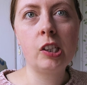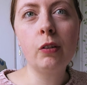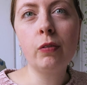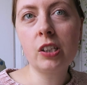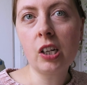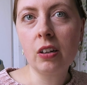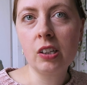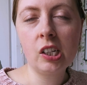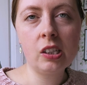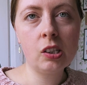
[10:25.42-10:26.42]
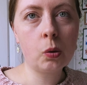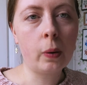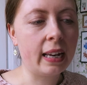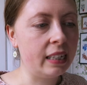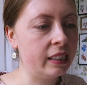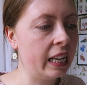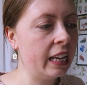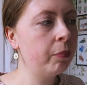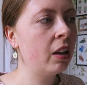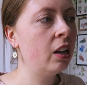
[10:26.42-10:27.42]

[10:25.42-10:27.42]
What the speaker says: silver tarnishes quite easily,